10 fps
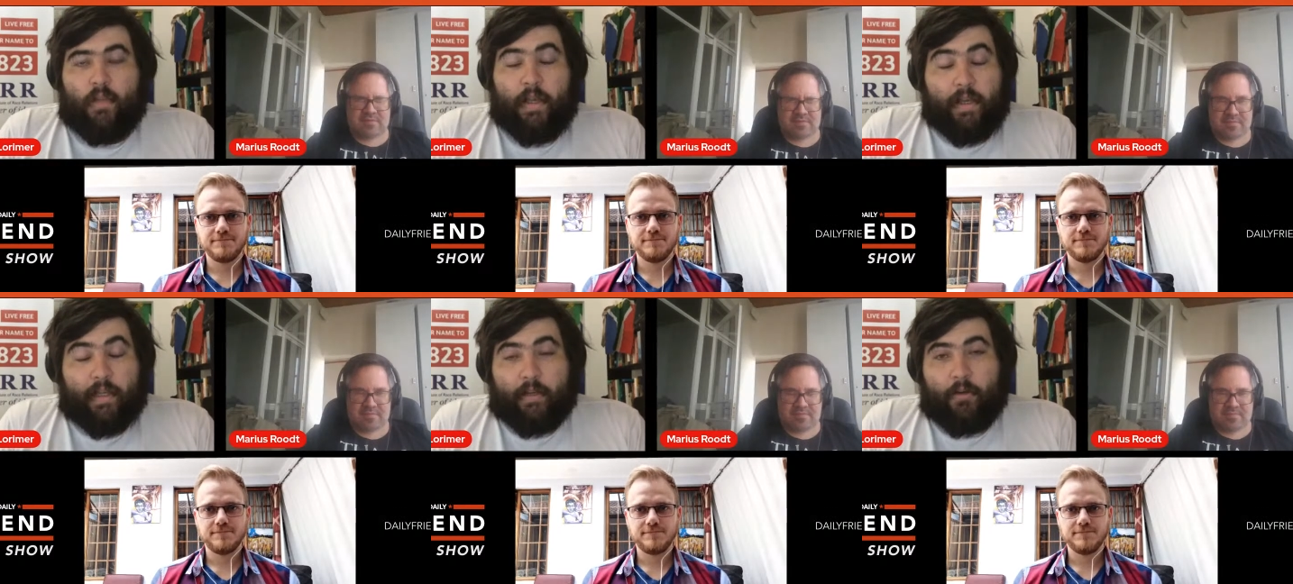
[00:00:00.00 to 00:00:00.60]

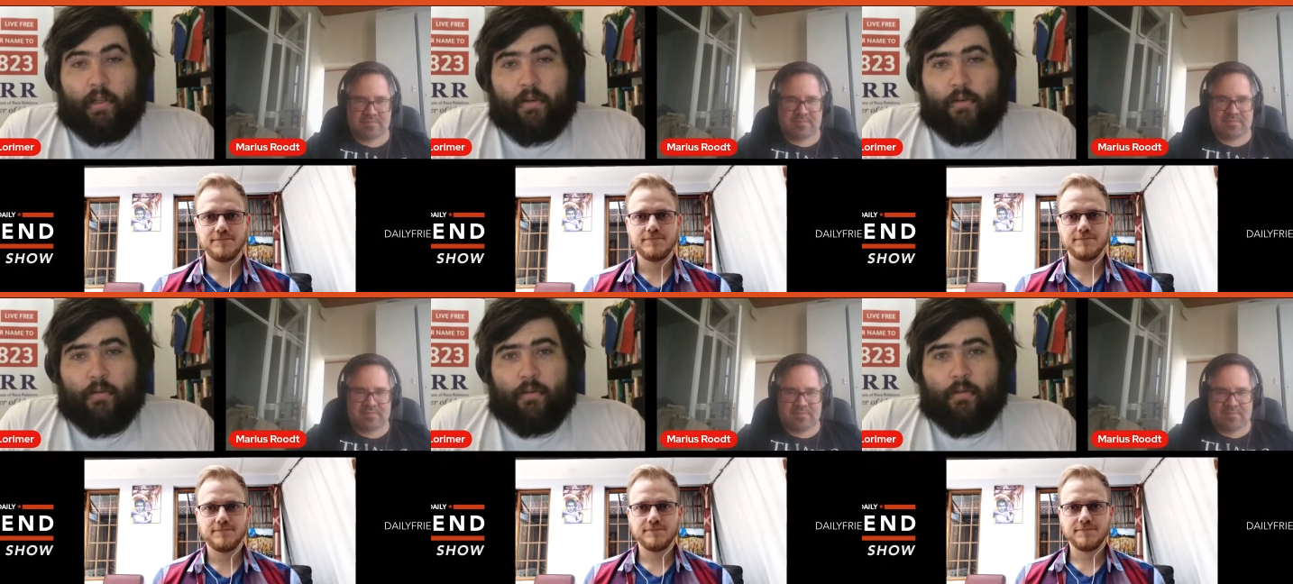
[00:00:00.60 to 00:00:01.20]
Speaker 1: Hello, hello,
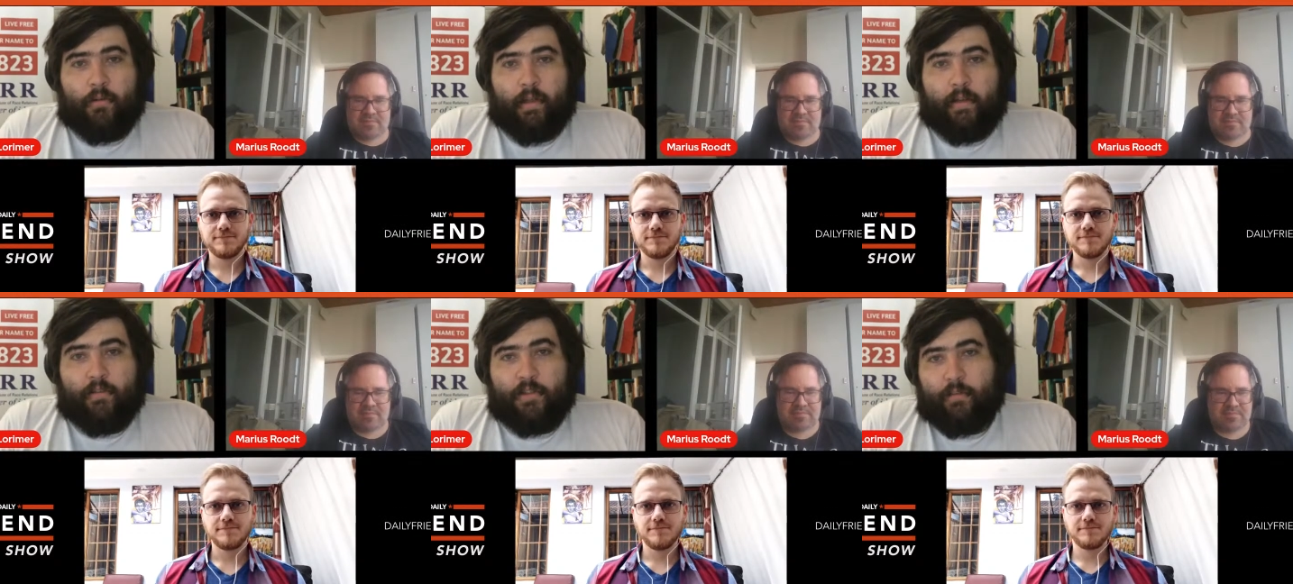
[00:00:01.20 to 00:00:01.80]

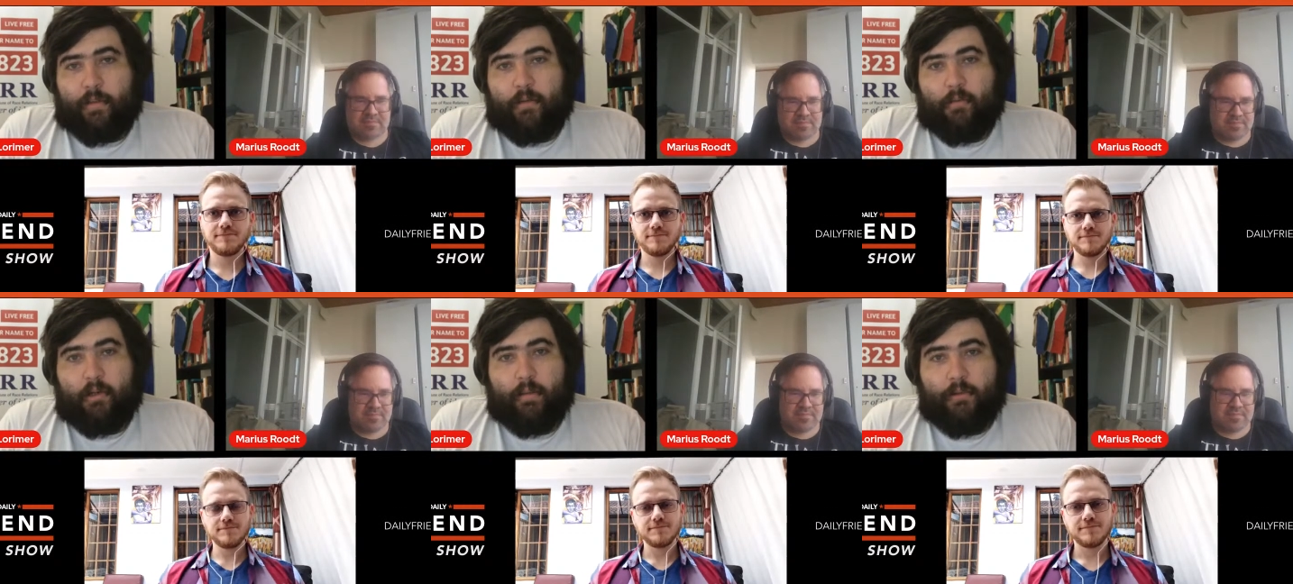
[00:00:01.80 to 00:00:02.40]
ladies and gentlemen,
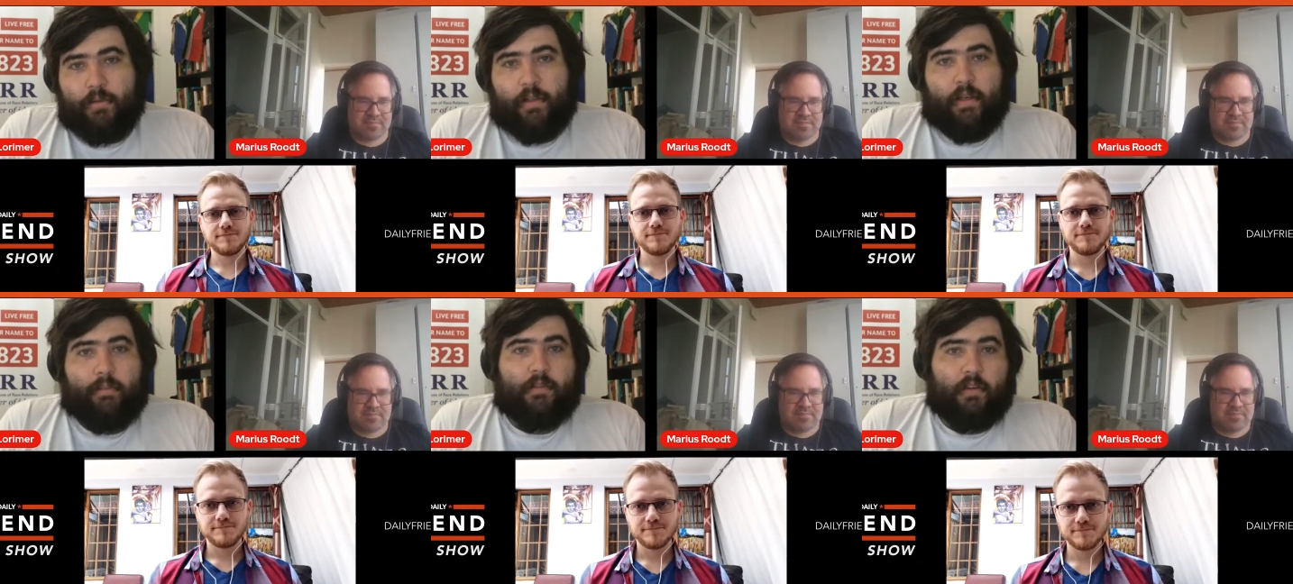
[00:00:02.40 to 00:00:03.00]
and welcome to
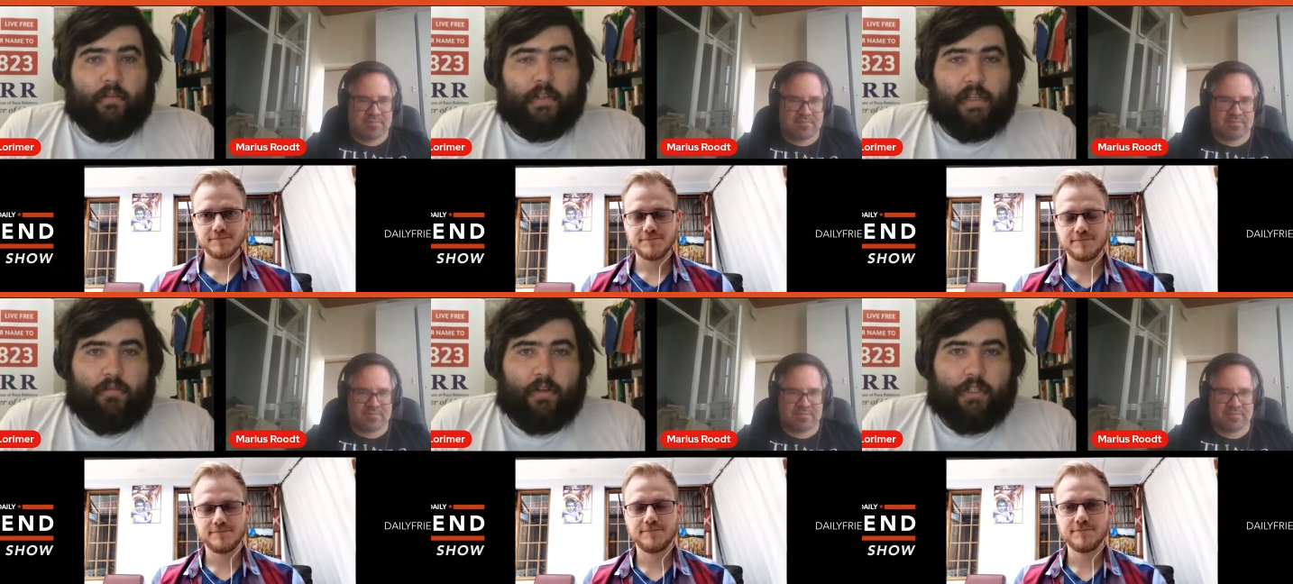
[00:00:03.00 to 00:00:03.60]
another episode of the
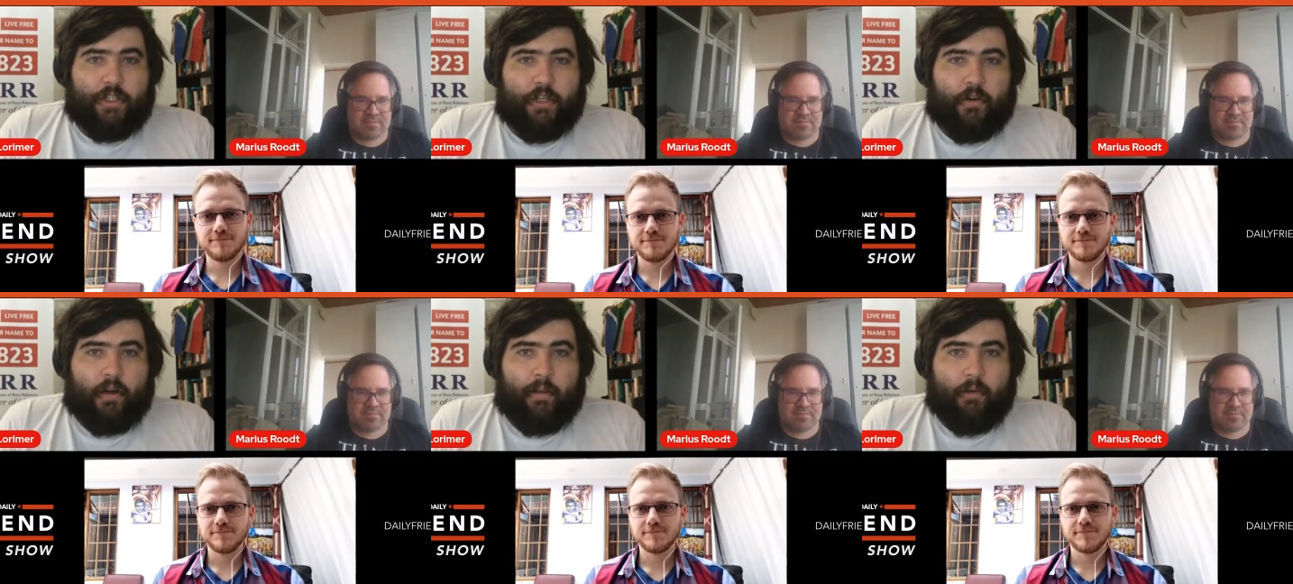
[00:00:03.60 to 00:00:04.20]
Daily Friend
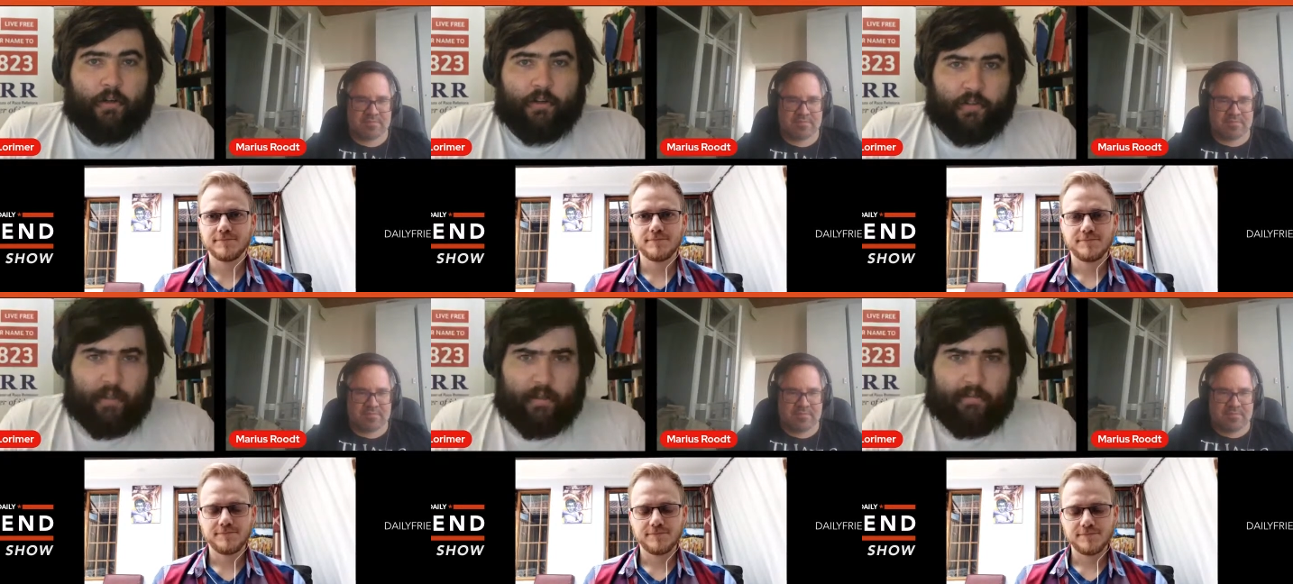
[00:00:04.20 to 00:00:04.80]
Show. I'm your
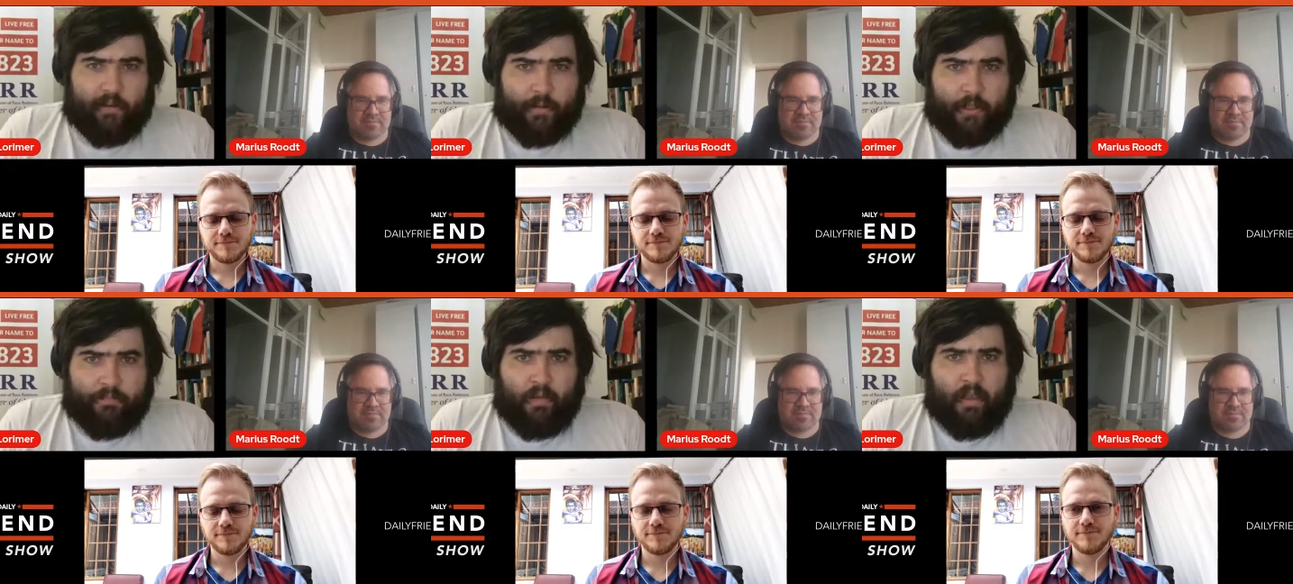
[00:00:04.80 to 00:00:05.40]
host, Nicholas
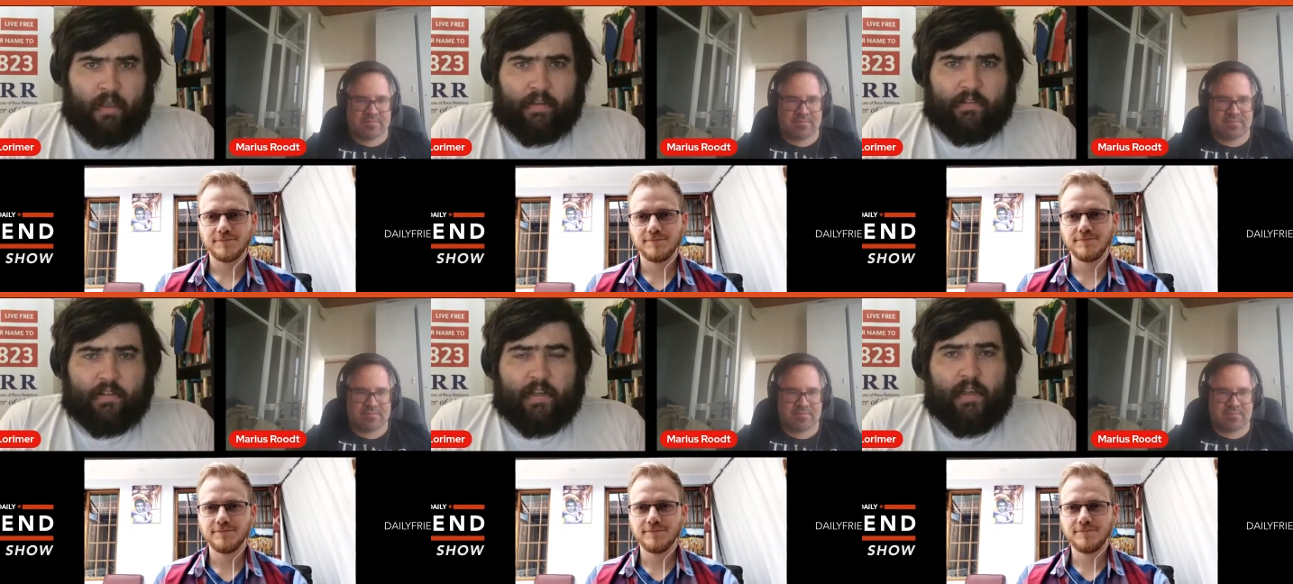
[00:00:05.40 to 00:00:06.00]
Lorimer,
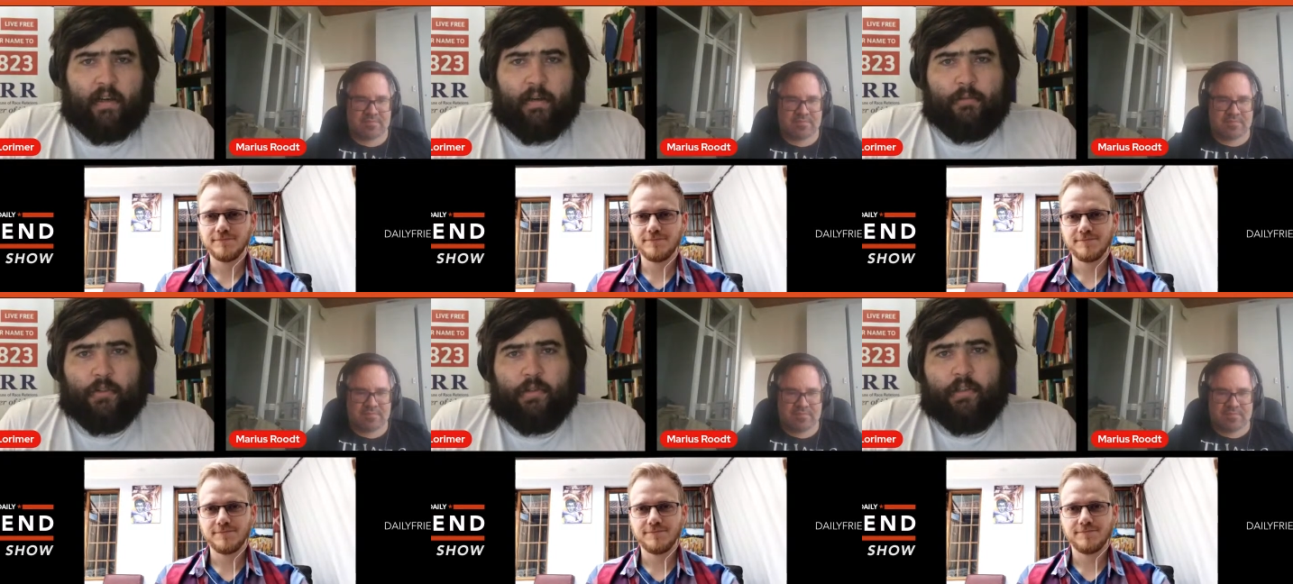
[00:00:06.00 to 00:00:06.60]
and today
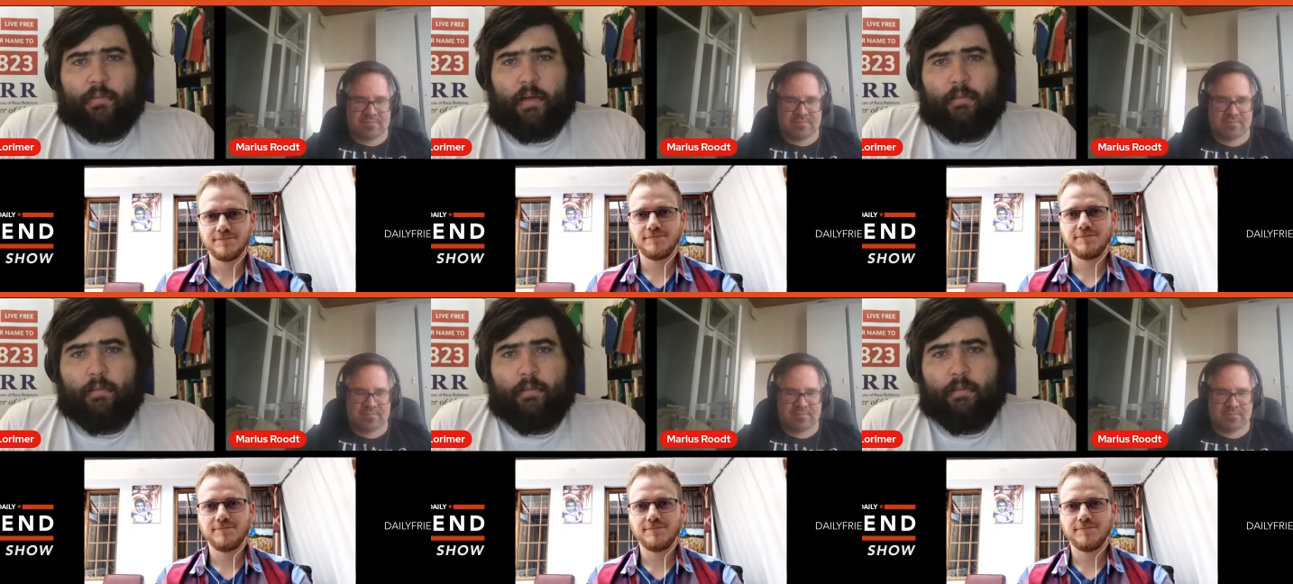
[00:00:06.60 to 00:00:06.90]
I'm joined by